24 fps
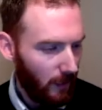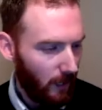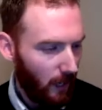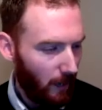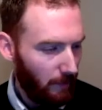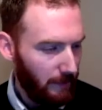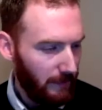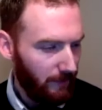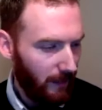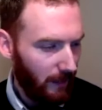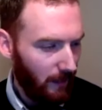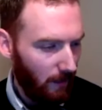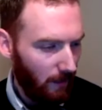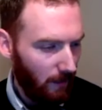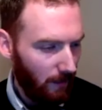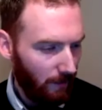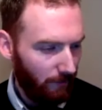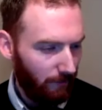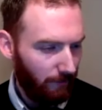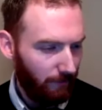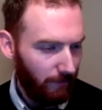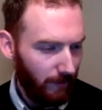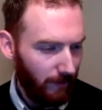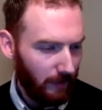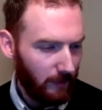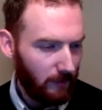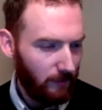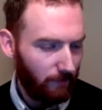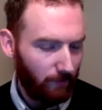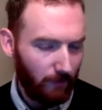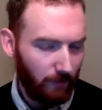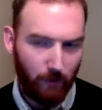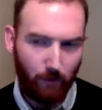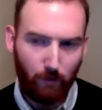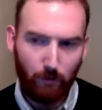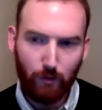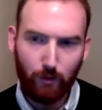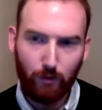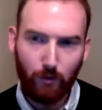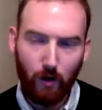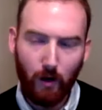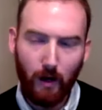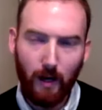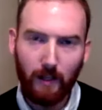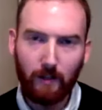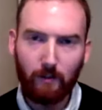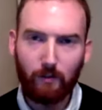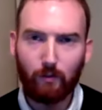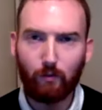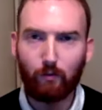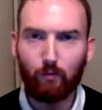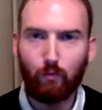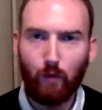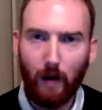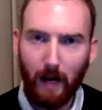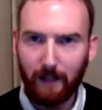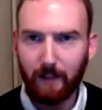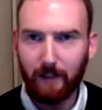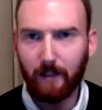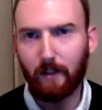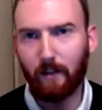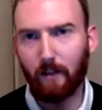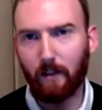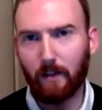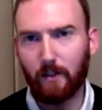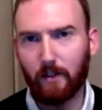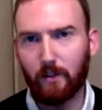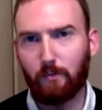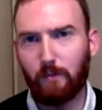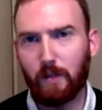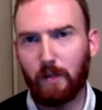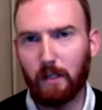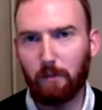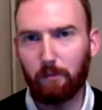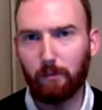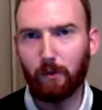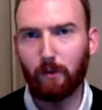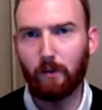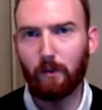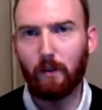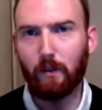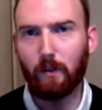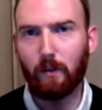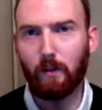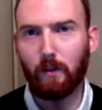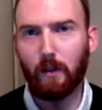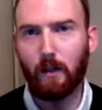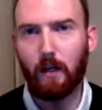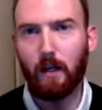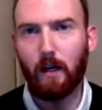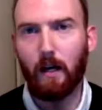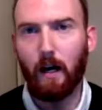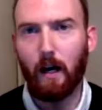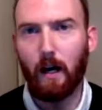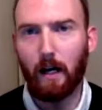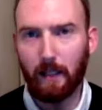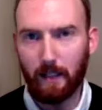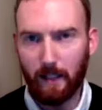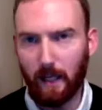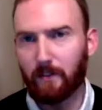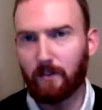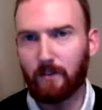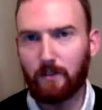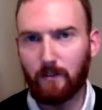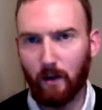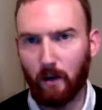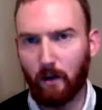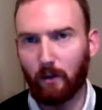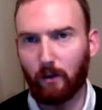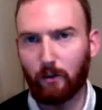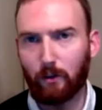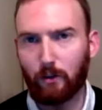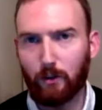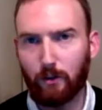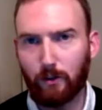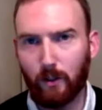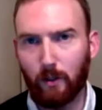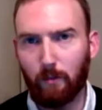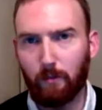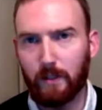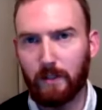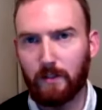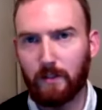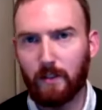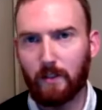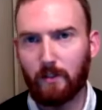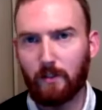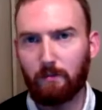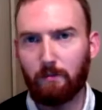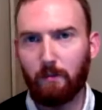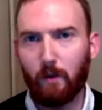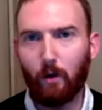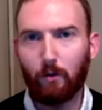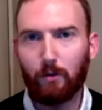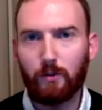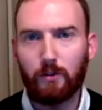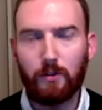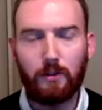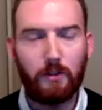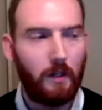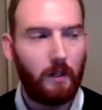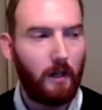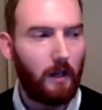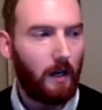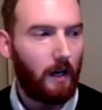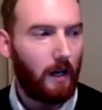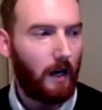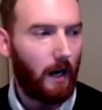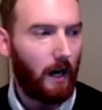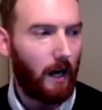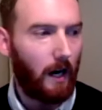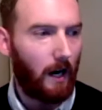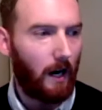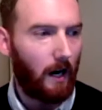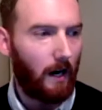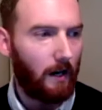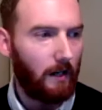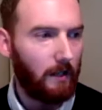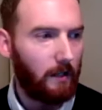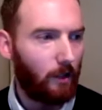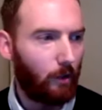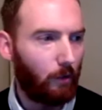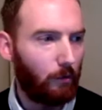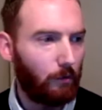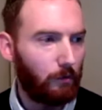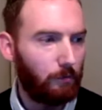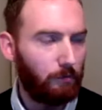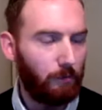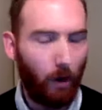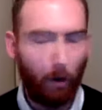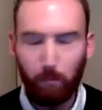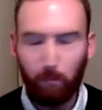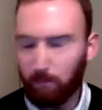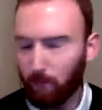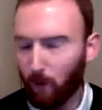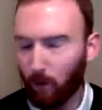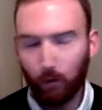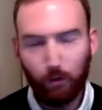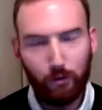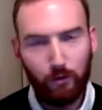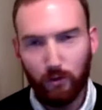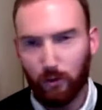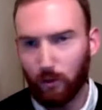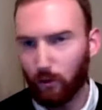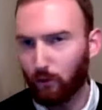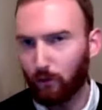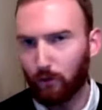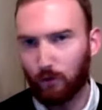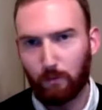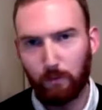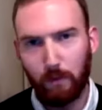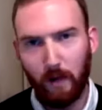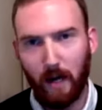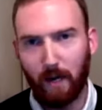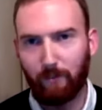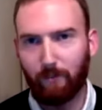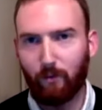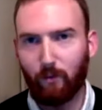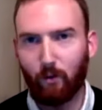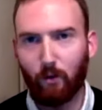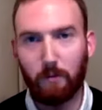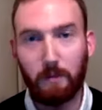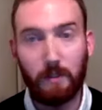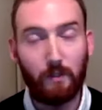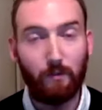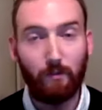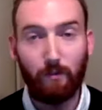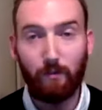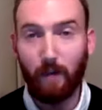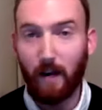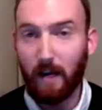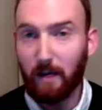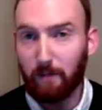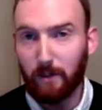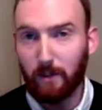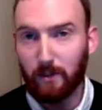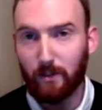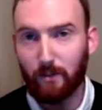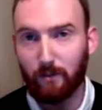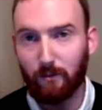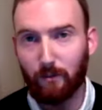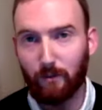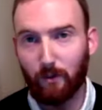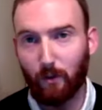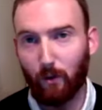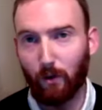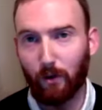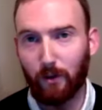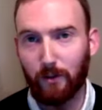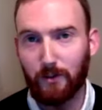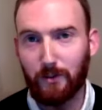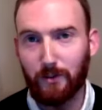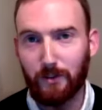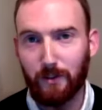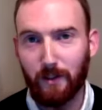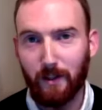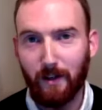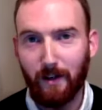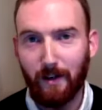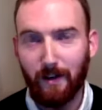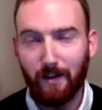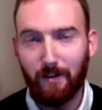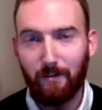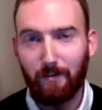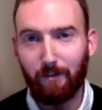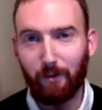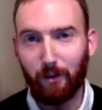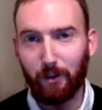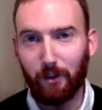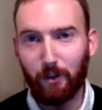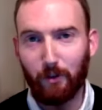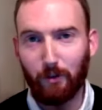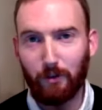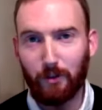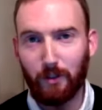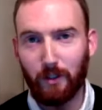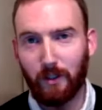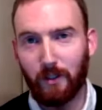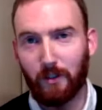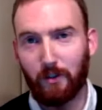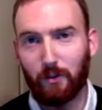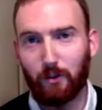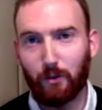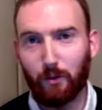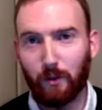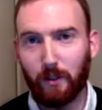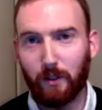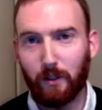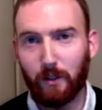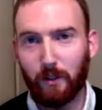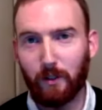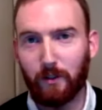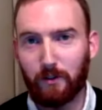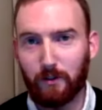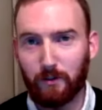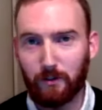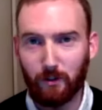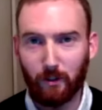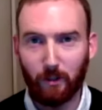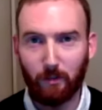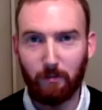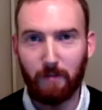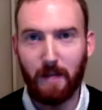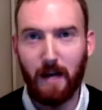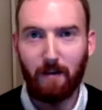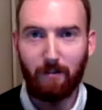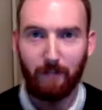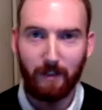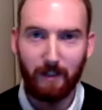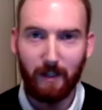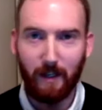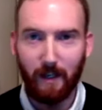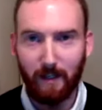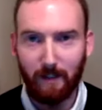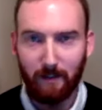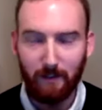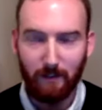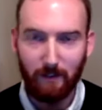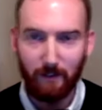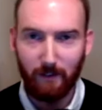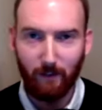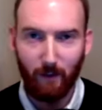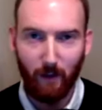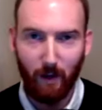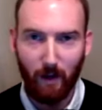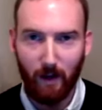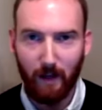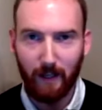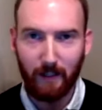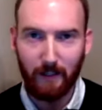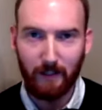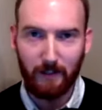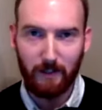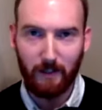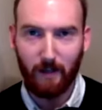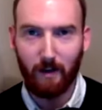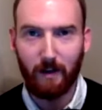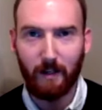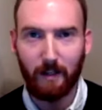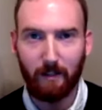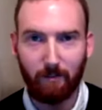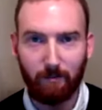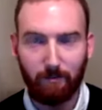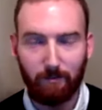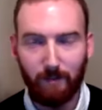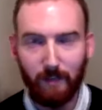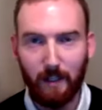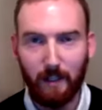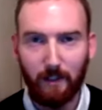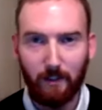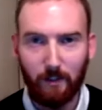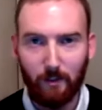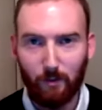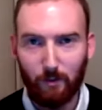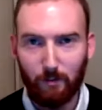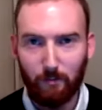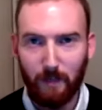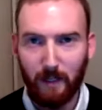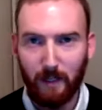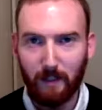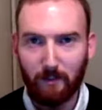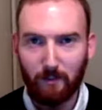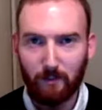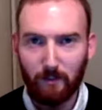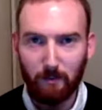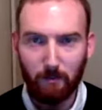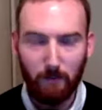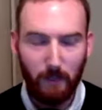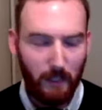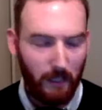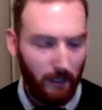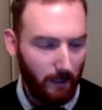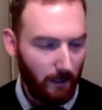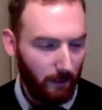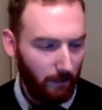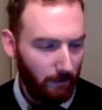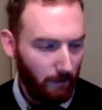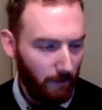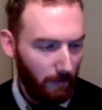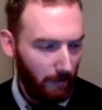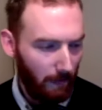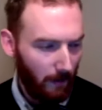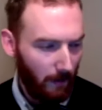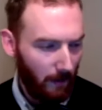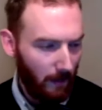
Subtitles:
I mean, they are effectively trying to radicalize people against Donald Trump. It's his most most used platform. He's famous, of course, for using his Twitter to circumnavigate the lying, dying, fake news mainstream media.